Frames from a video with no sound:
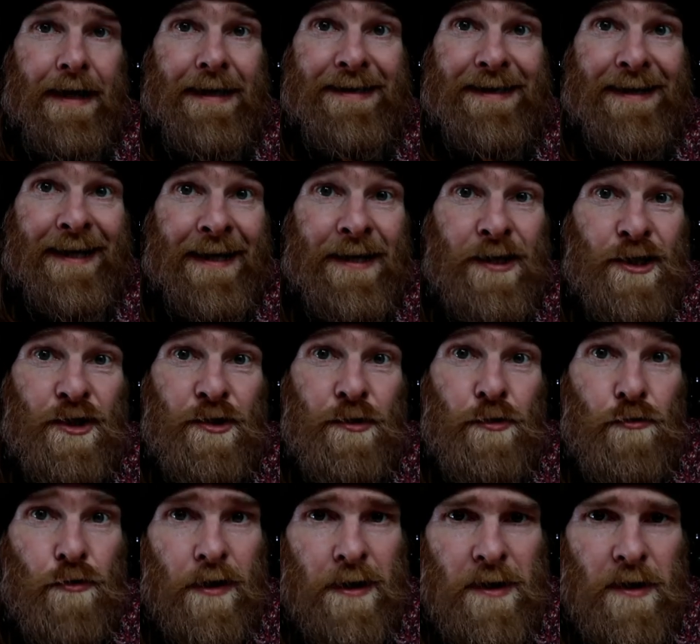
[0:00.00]
is an
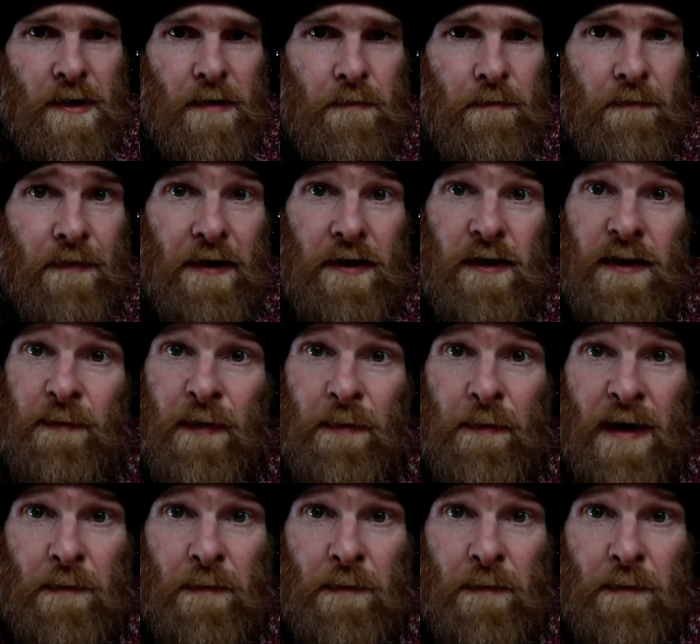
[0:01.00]
ancient drink that used to be